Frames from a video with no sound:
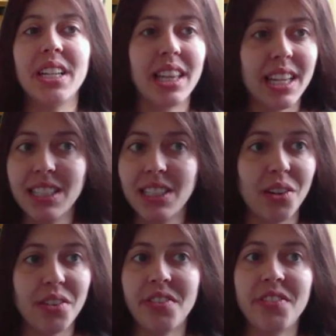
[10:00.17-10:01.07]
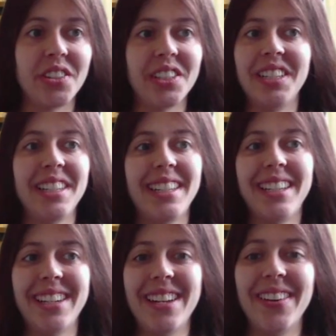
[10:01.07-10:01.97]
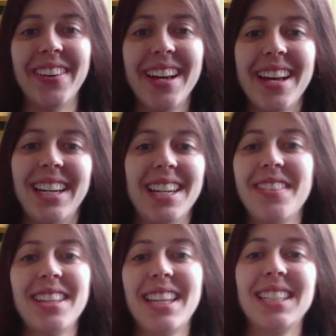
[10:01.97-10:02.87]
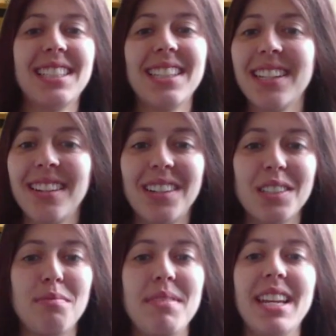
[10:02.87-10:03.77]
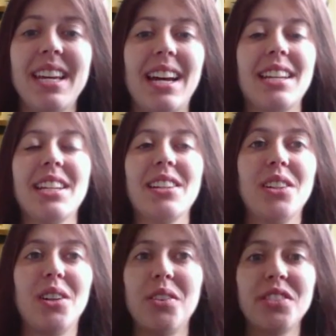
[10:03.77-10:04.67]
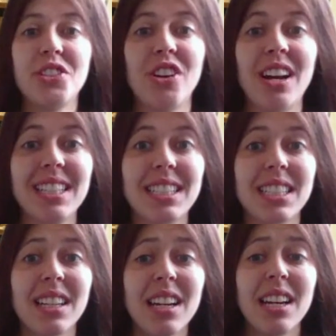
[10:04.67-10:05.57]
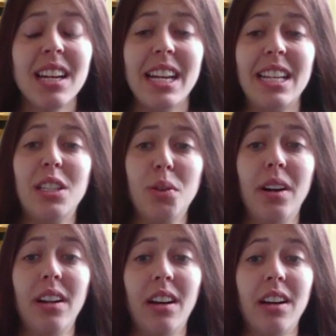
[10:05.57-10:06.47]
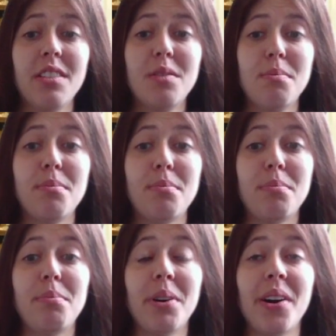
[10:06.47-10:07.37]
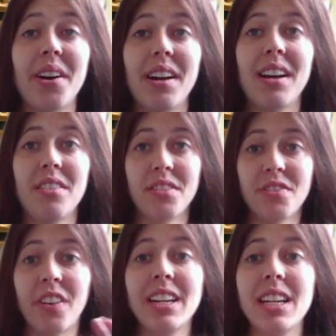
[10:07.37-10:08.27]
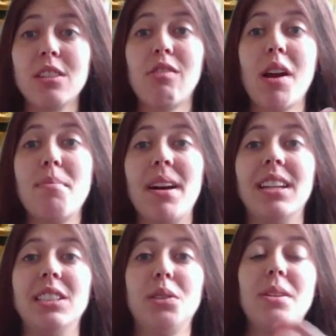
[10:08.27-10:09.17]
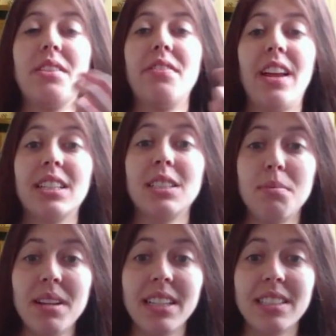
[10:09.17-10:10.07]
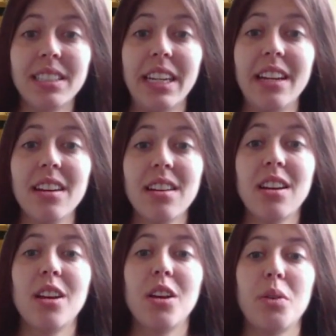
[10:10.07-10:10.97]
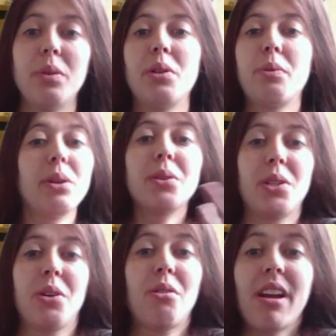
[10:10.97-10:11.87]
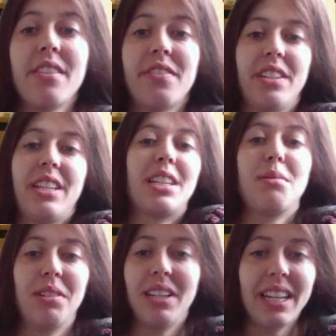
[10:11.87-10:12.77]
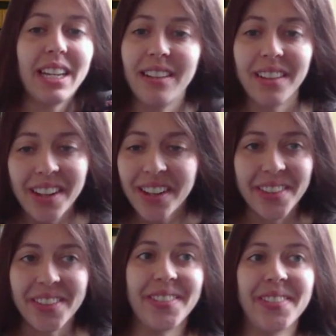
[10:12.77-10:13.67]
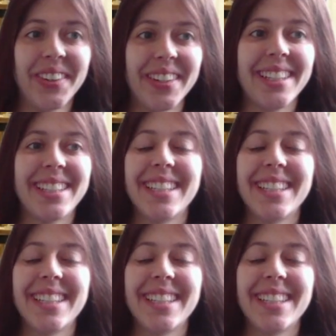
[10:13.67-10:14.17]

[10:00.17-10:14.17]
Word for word: things off and, you know, leaving things to the last minute, adding a lot of stress into our lives, but finding the right balance with flexibility, which we also crave and desperately want,